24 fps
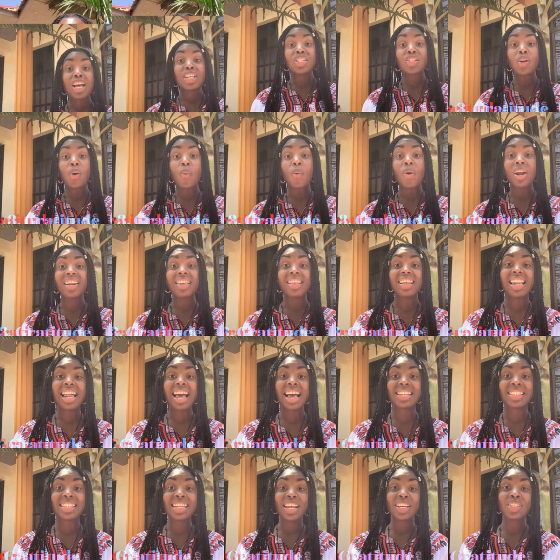So one of the
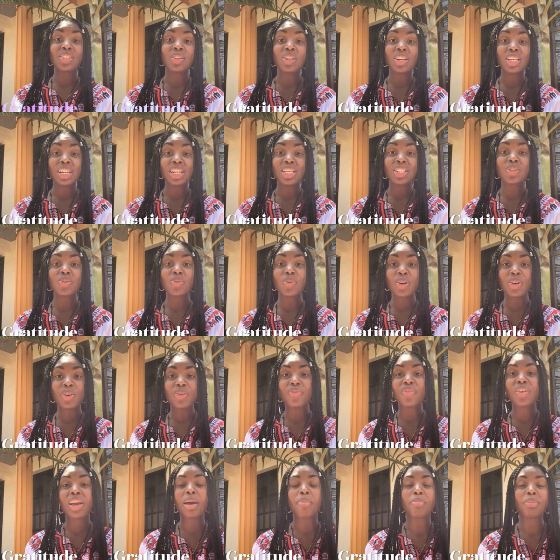last things on the list, Royal
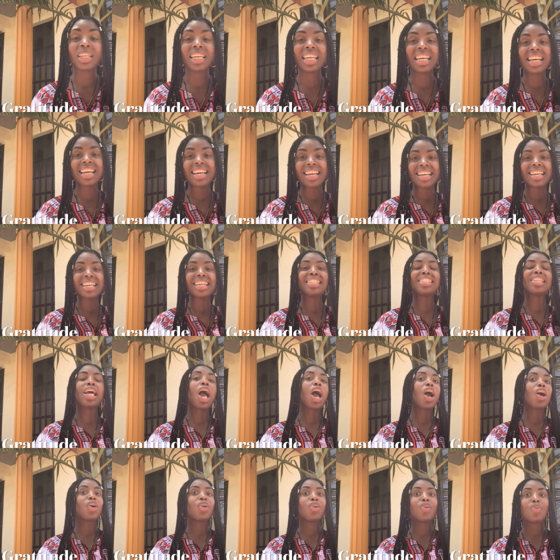Family, is
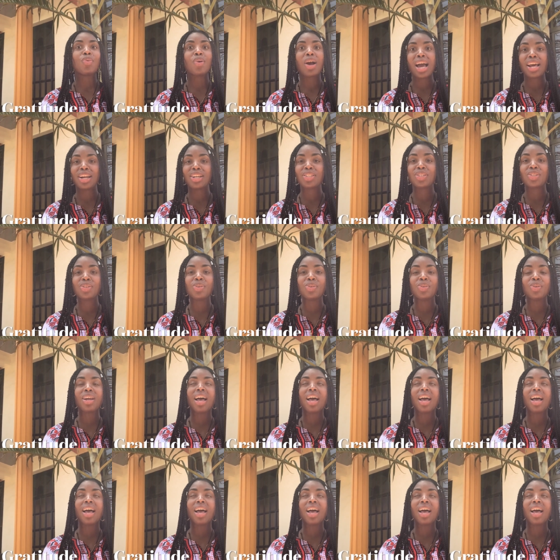gratitude.